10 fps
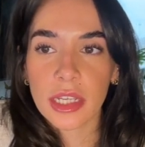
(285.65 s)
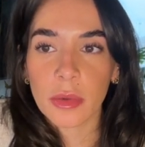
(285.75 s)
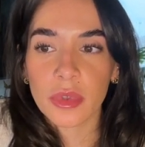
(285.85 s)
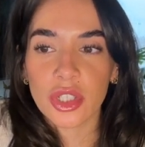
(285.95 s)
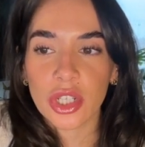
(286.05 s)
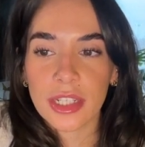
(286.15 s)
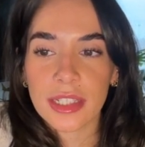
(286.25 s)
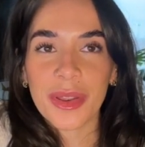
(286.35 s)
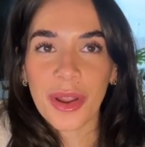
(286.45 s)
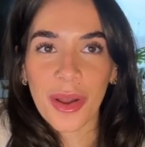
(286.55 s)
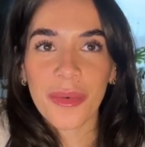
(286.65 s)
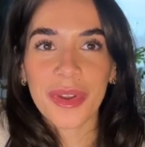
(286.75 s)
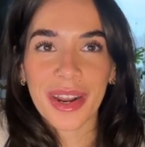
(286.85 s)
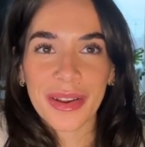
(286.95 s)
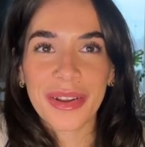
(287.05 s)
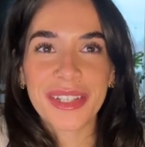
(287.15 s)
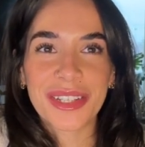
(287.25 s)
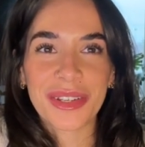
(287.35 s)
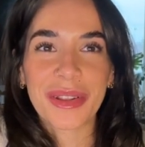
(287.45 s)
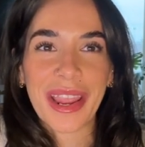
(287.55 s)
It was just not what I
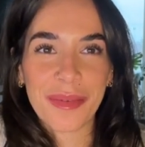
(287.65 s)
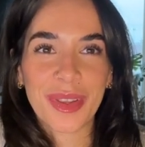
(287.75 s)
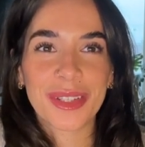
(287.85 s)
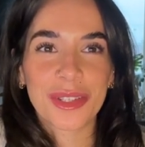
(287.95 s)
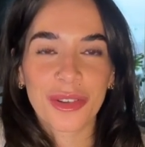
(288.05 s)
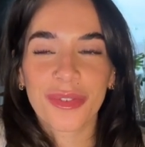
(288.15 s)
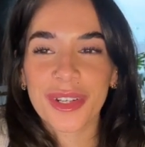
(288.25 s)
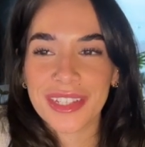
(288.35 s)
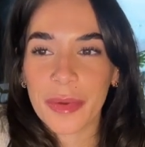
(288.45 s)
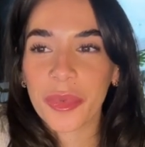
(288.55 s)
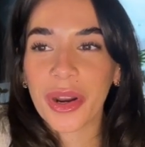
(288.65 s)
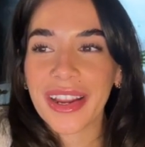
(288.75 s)
was aiming to do for December.